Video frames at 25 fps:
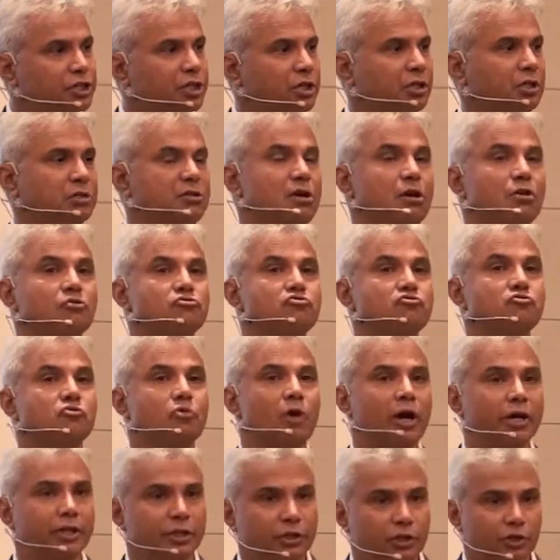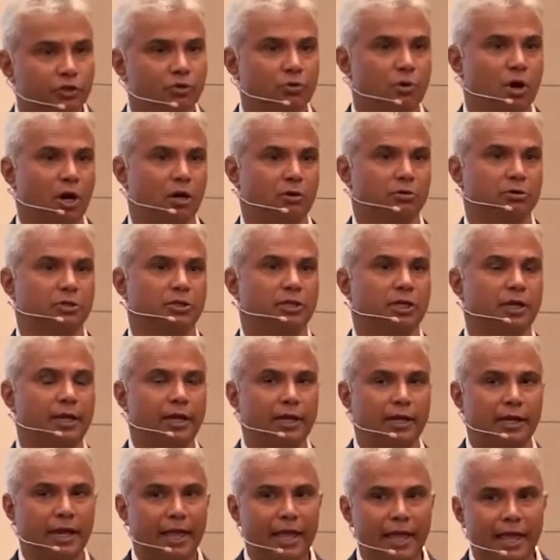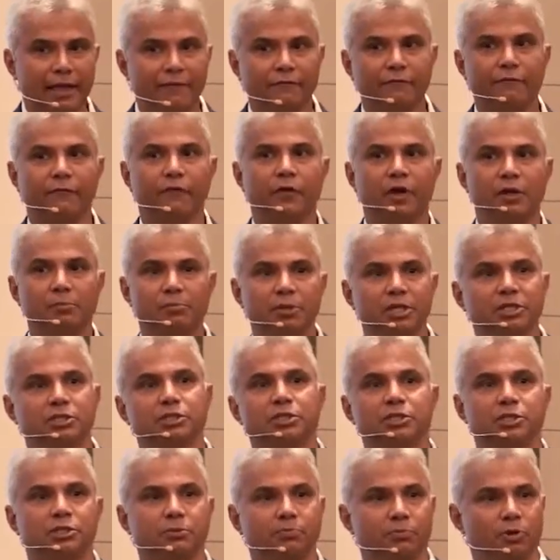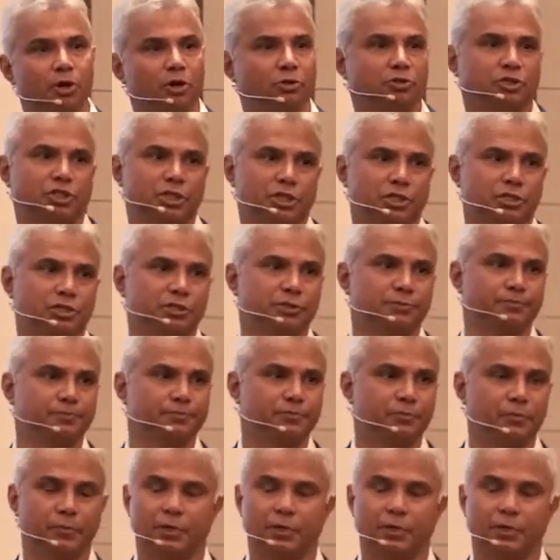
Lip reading: Agile right throughout in every business process.